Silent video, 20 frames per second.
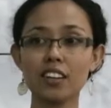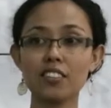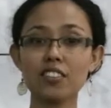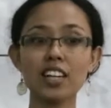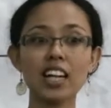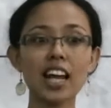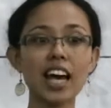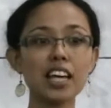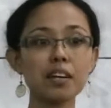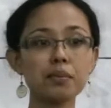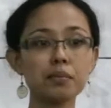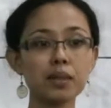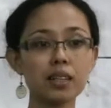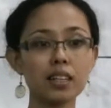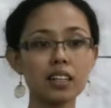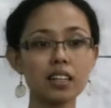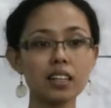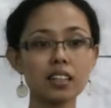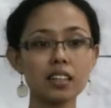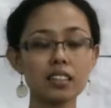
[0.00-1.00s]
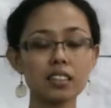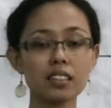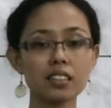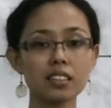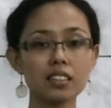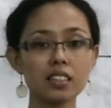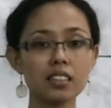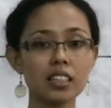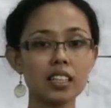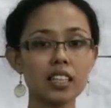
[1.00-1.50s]
reliable
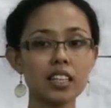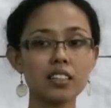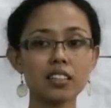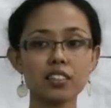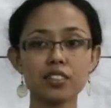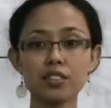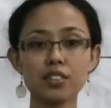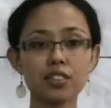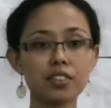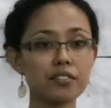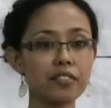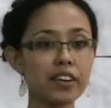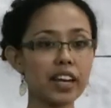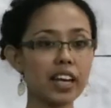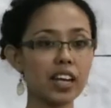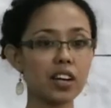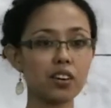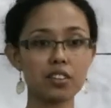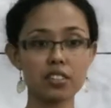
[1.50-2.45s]
either survey